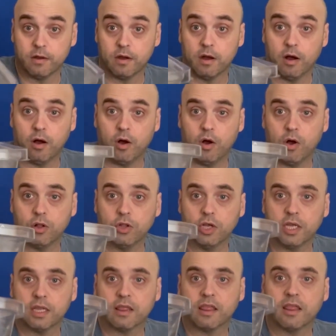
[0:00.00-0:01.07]
Oh,
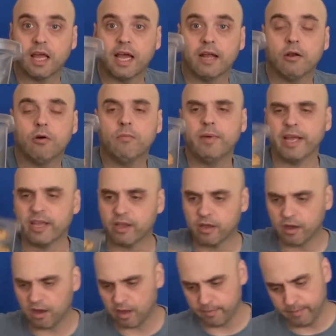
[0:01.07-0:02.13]
look at that, oh my
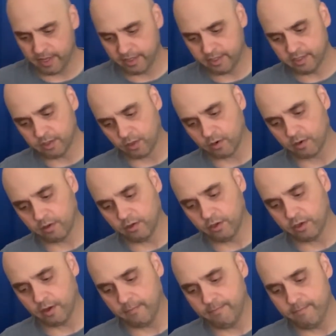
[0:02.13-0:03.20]
God, man, look
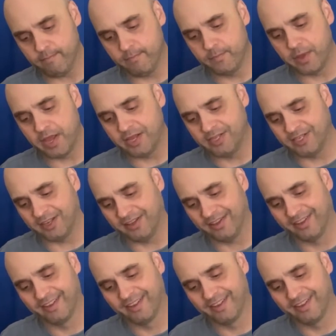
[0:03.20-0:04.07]
amazing.